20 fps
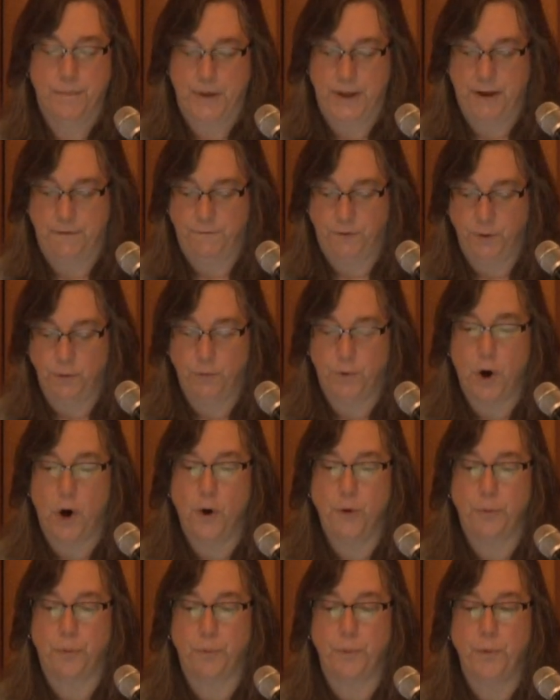if you
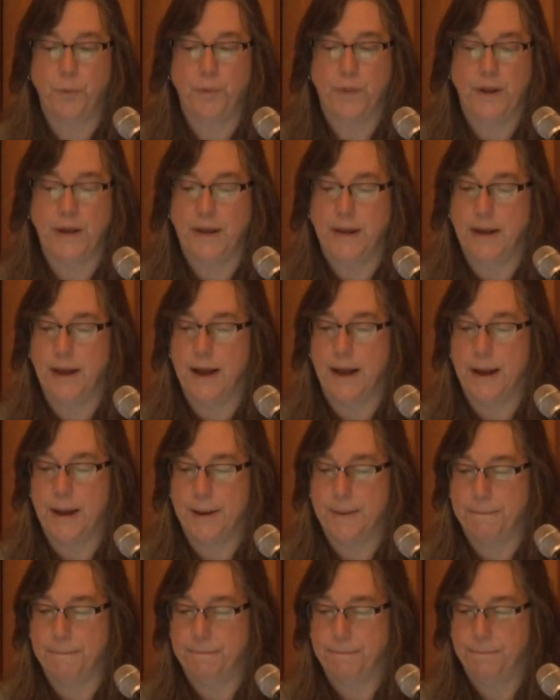go through the
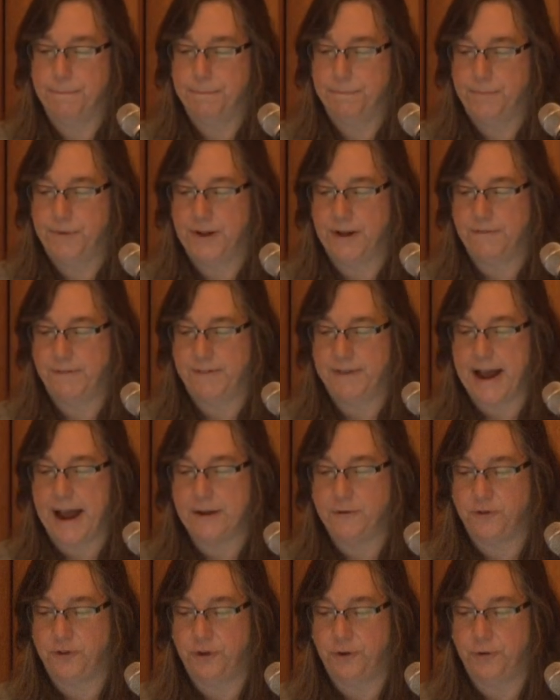TIF
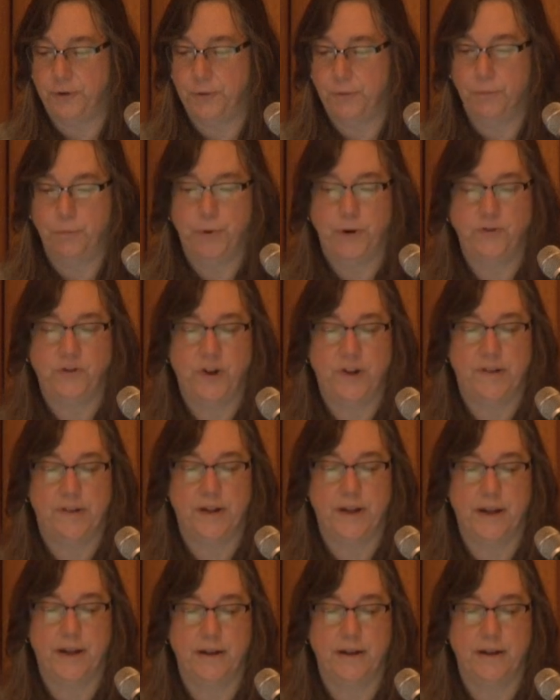statute, which is